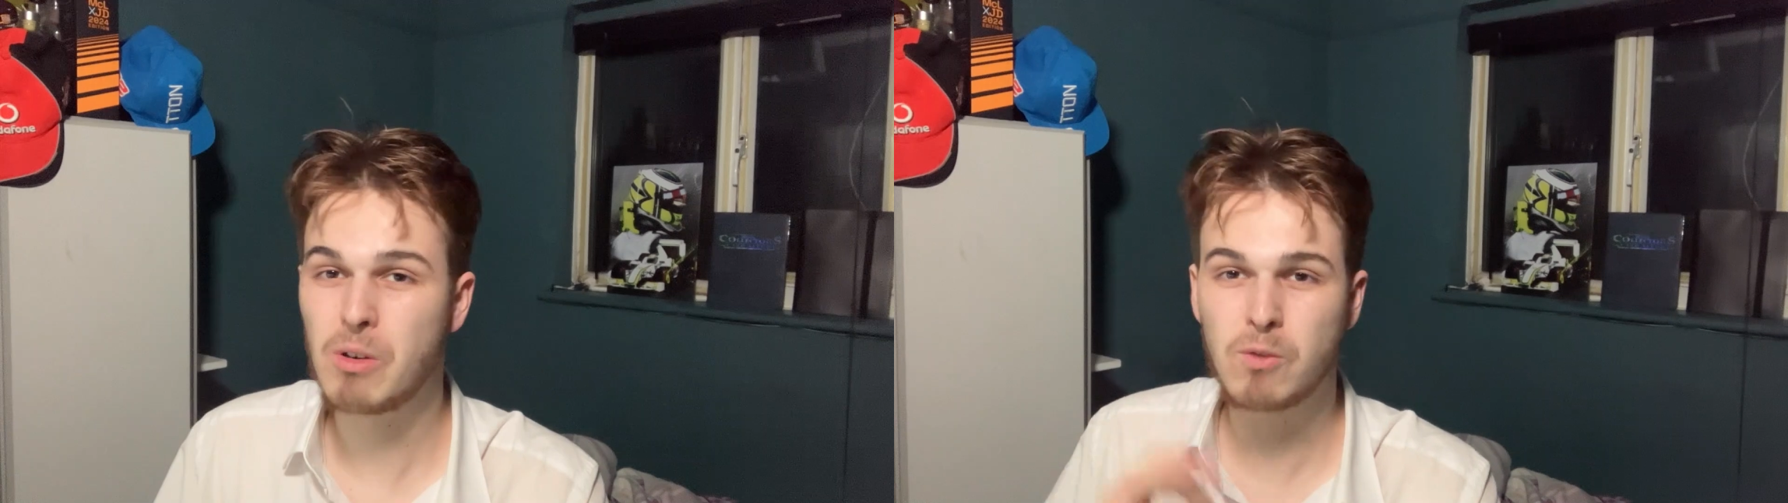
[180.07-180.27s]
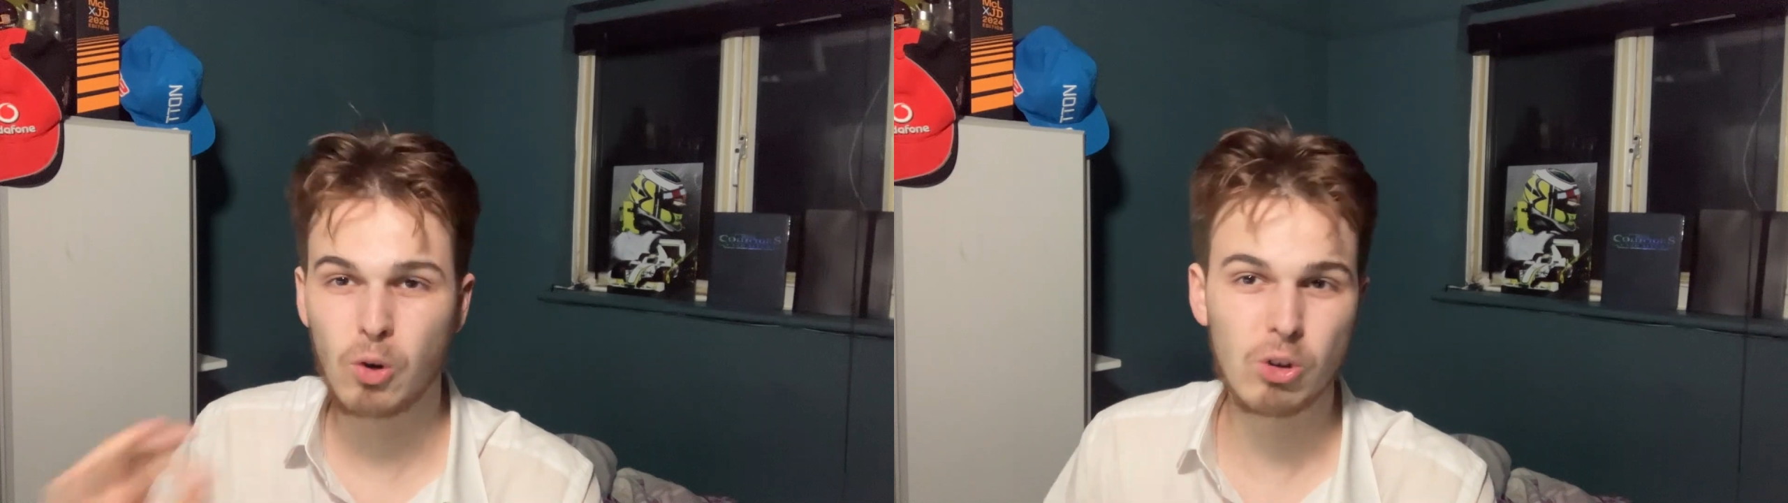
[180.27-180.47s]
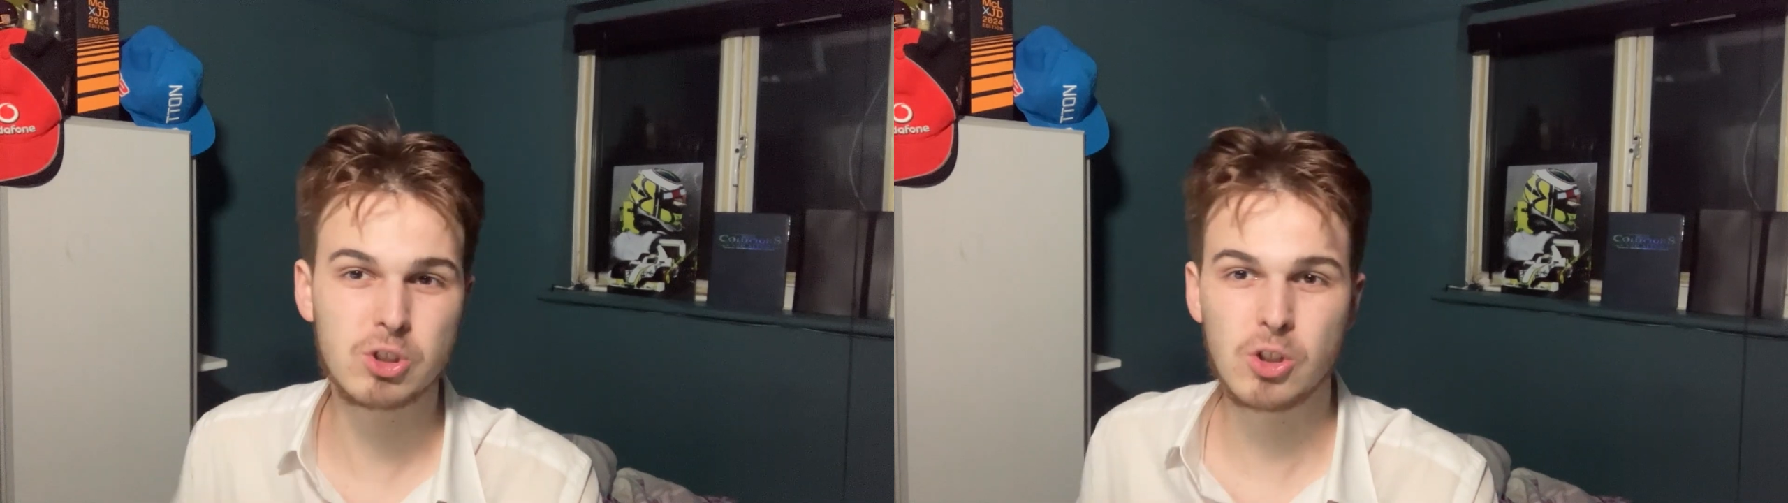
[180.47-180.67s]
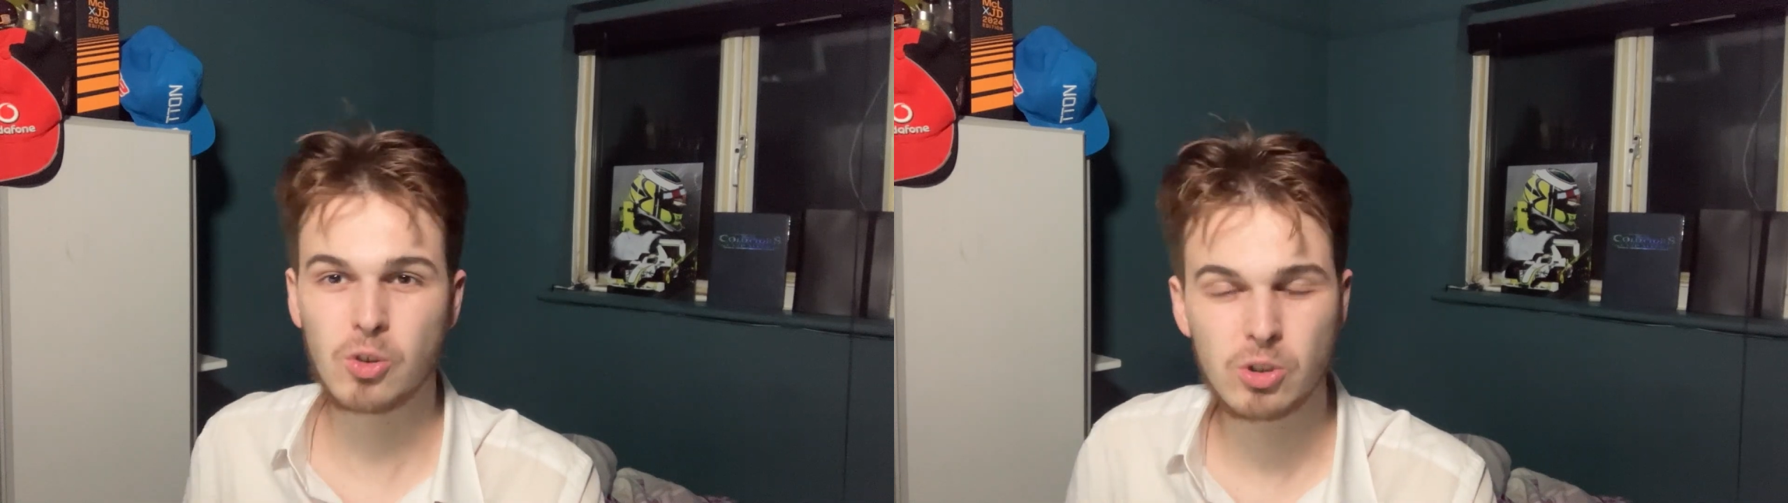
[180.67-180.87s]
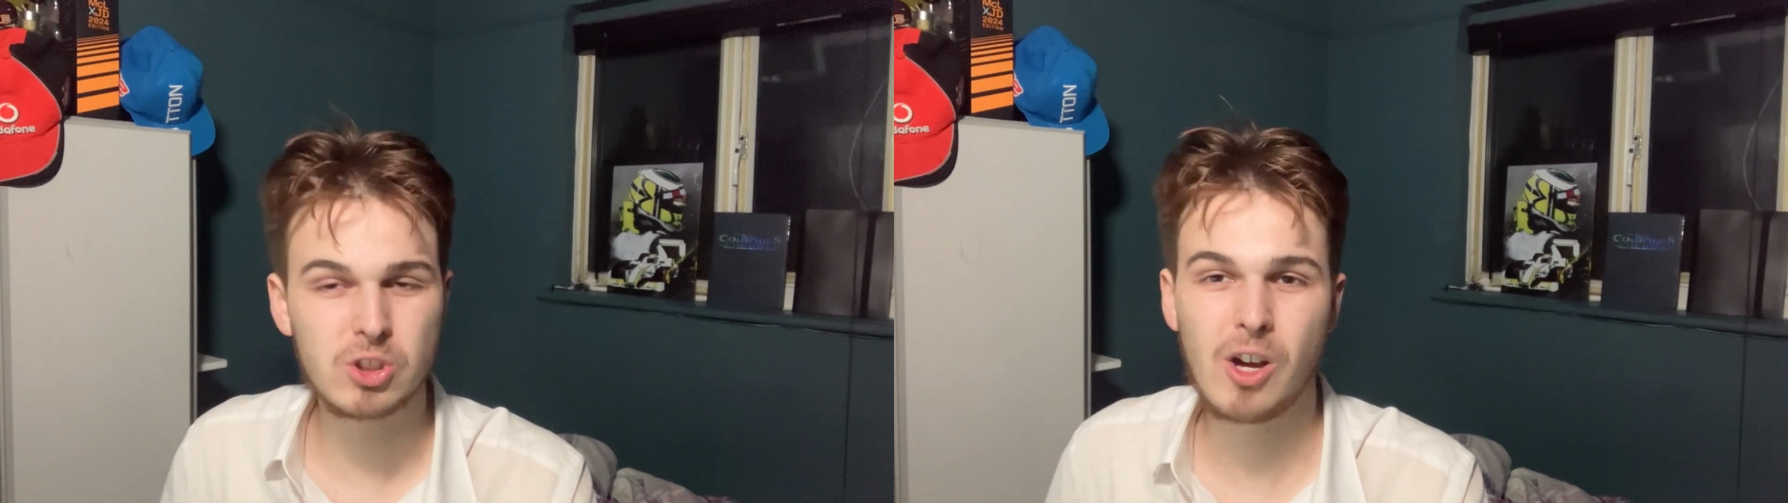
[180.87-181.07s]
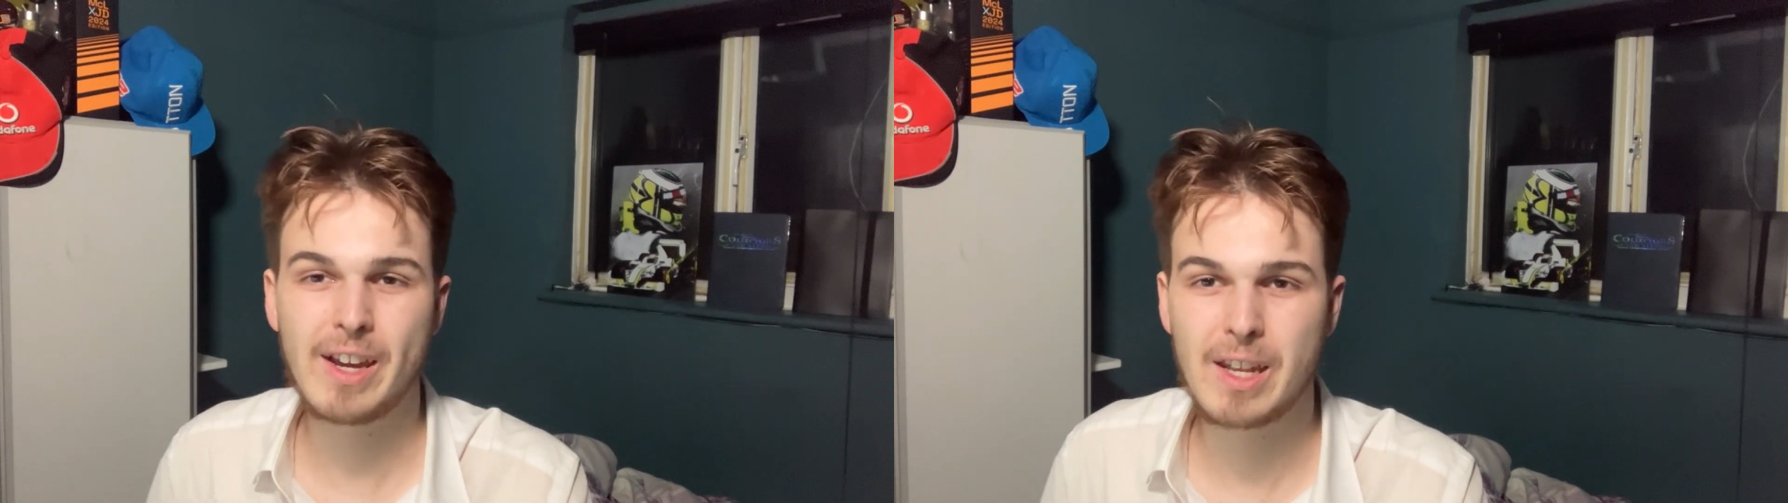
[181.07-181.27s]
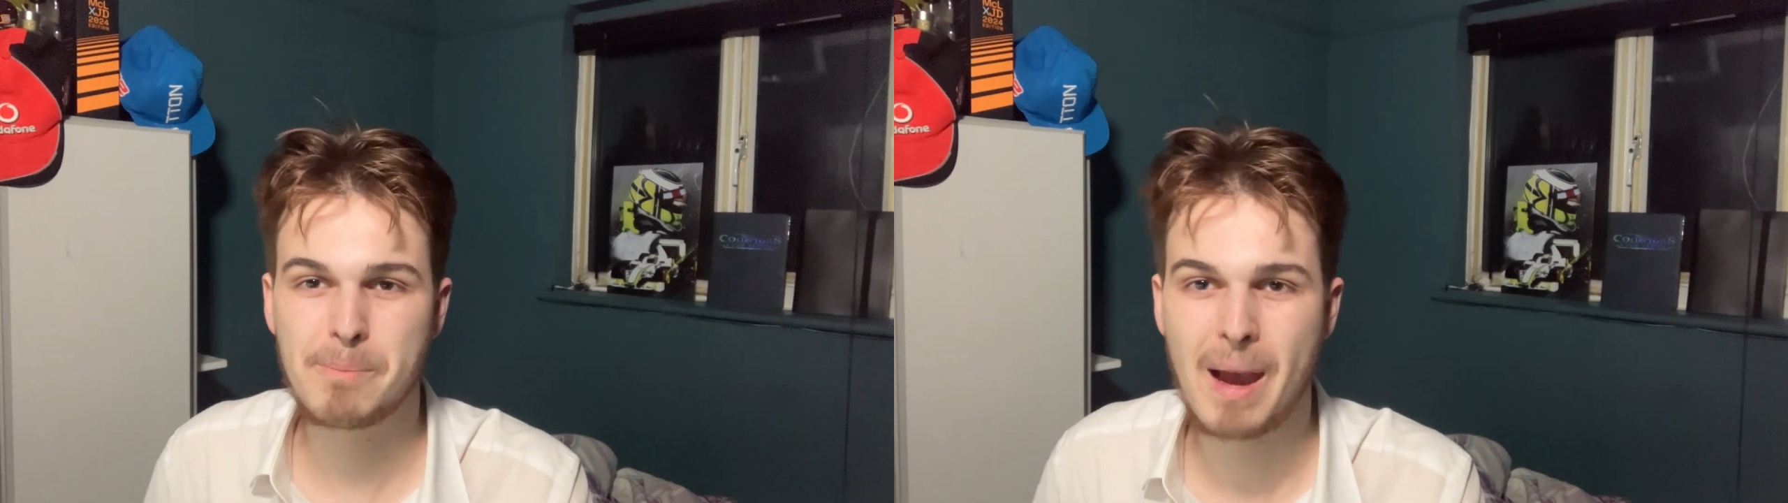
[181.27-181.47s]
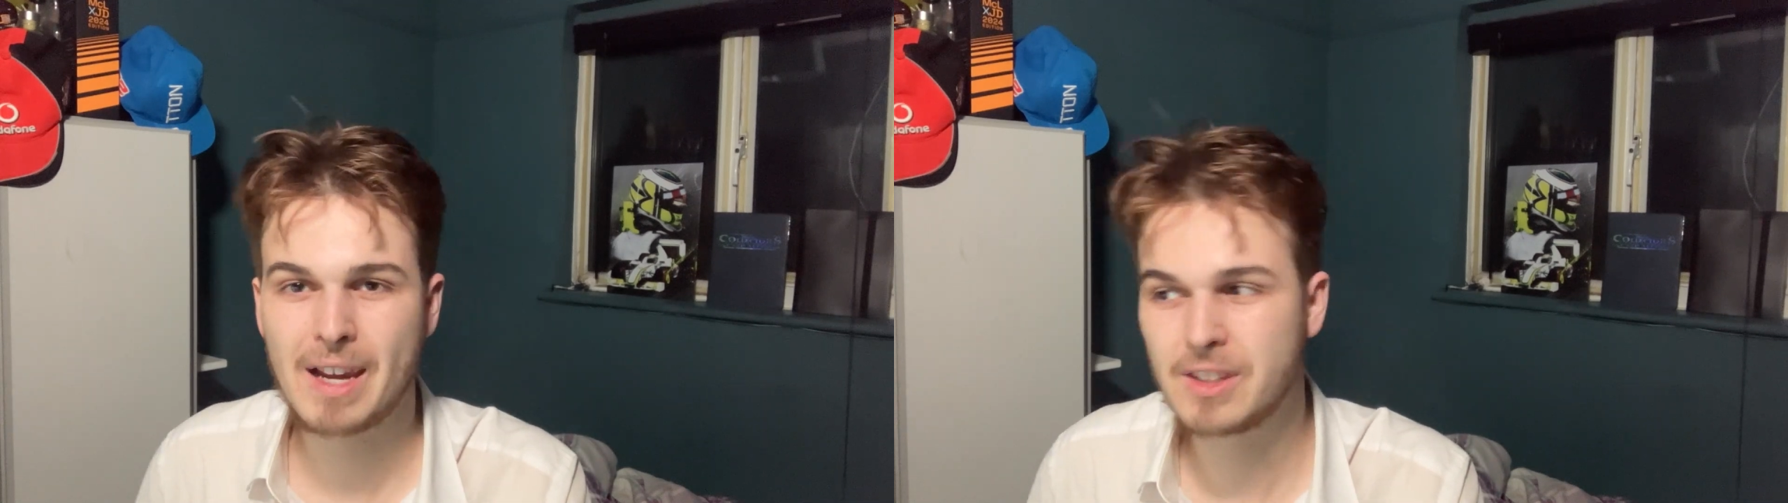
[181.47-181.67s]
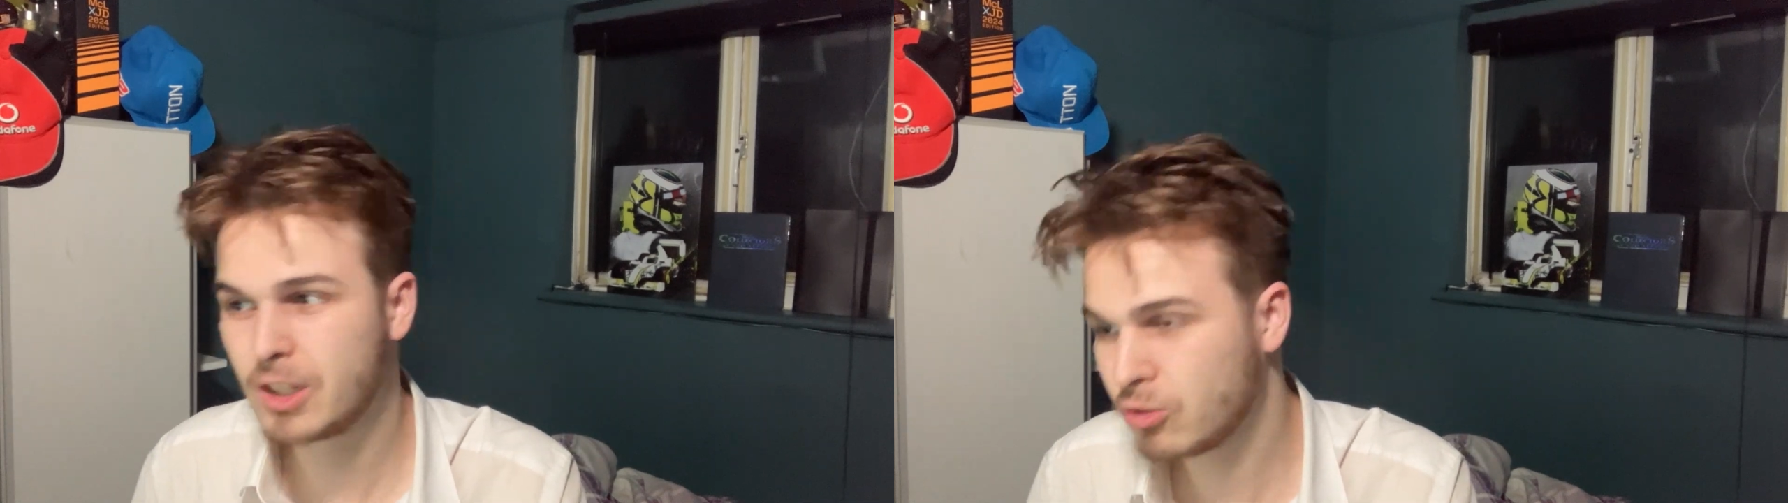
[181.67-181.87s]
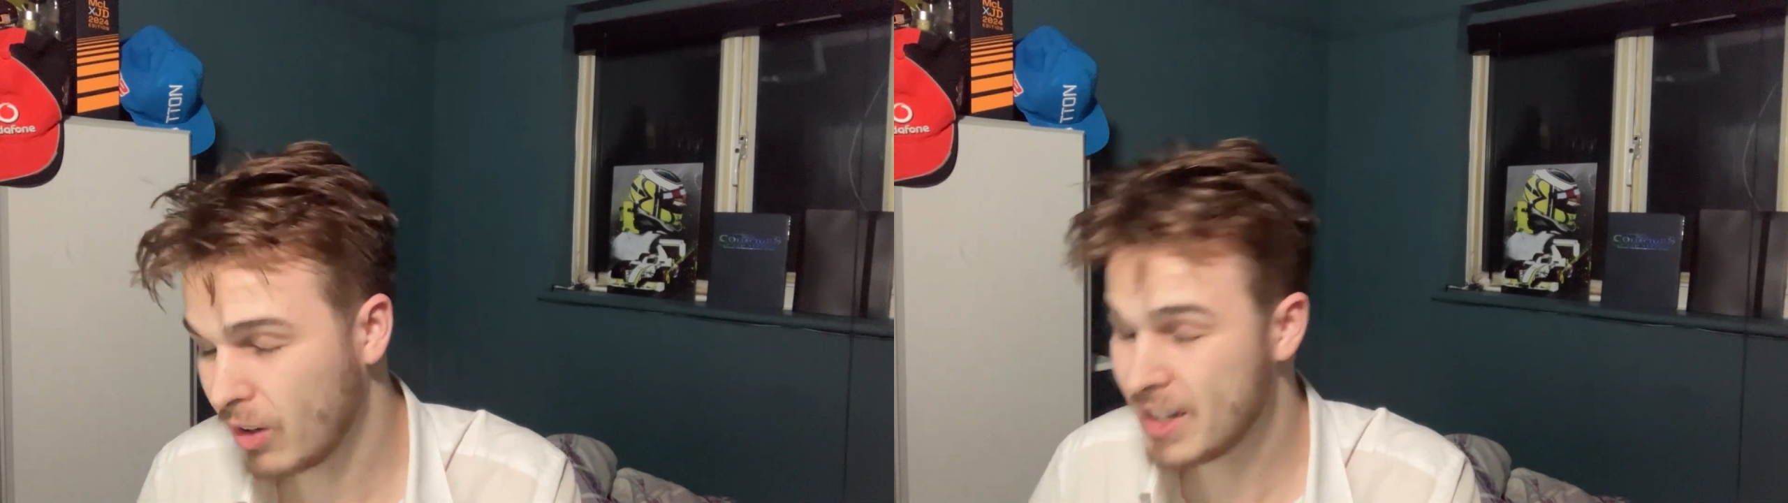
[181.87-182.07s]
with Lawson not starting at the back of the
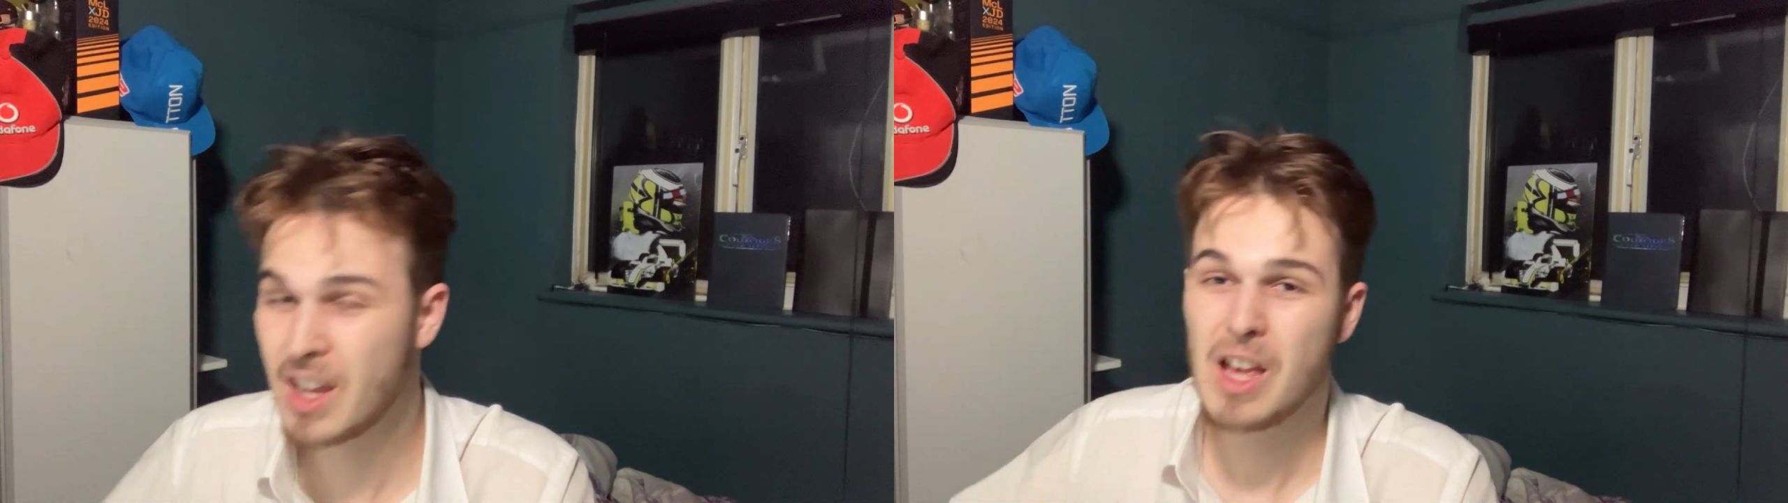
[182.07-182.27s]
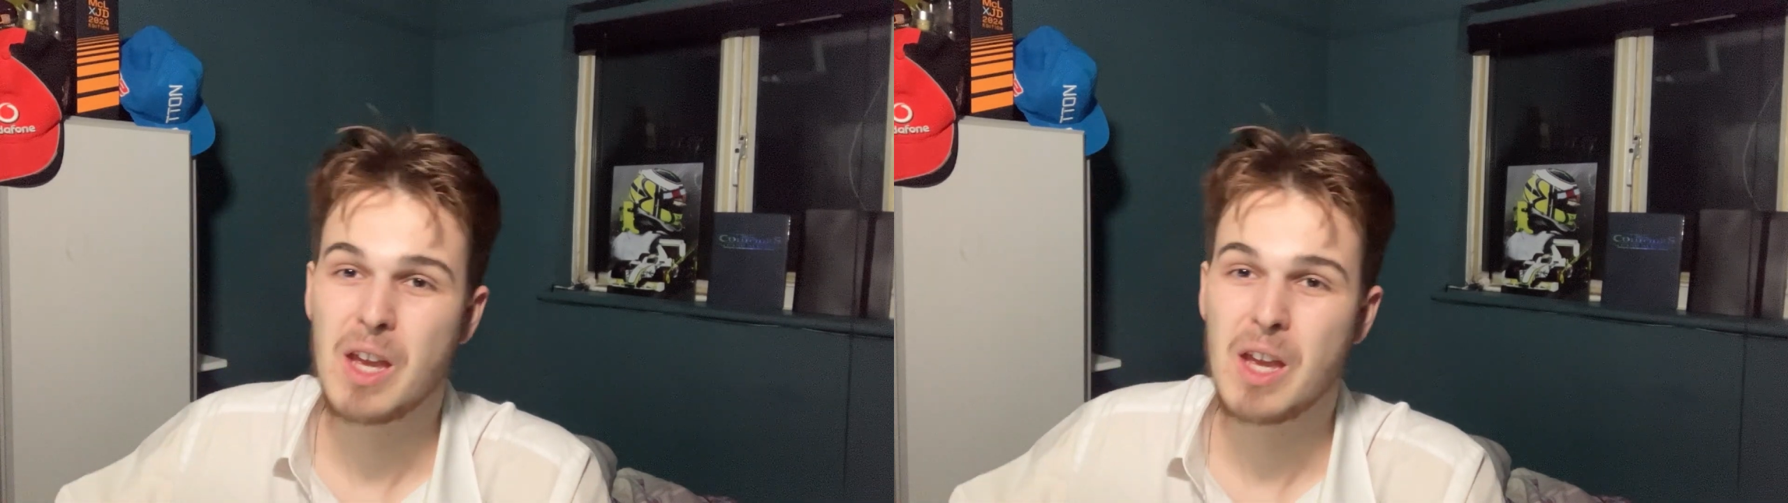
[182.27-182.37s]
grid